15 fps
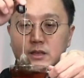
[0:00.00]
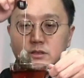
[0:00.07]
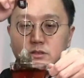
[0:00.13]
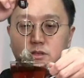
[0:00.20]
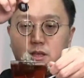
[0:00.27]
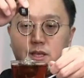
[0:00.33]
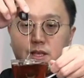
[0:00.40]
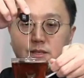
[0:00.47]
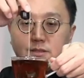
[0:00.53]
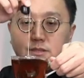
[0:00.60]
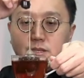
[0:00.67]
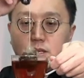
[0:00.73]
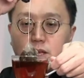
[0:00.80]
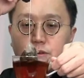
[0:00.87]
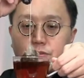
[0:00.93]
So you can
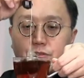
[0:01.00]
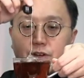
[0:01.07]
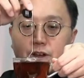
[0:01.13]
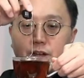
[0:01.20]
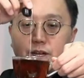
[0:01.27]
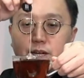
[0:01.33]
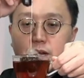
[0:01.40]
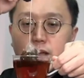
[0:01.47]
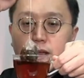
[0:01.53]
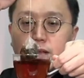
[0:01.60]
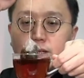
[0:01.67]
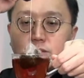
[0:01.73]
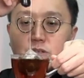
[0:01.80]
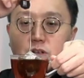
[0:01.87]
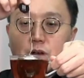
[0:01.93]
see a very
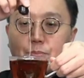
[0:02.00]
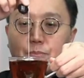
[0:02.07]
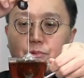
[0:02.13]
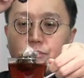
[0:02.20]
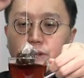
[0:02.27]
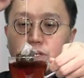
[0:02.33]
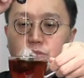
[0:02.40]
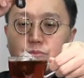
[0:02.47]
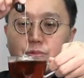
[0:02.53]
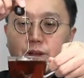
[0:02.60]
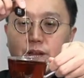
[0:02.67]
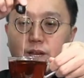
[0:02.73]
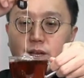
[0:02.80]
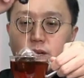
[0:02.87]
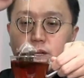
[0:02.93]
nice copperish
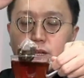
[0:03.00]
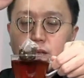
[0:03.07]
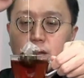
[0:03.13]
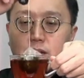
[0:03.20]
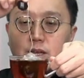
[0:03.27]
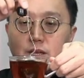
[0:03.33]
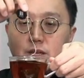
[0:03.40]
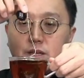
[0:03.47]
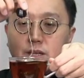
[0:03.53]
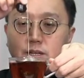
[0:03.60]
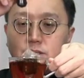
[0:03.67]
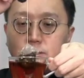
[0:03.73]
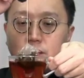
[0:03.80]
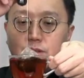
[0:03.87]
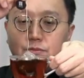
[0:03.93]
red color in
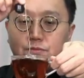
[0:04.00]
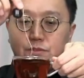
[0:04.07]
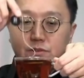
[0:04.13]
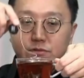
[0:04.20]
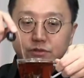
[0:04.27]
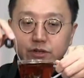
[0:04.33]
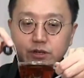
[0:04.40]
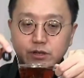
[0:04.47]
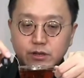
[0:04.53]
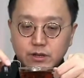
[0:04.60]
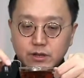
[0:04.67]
its infusion.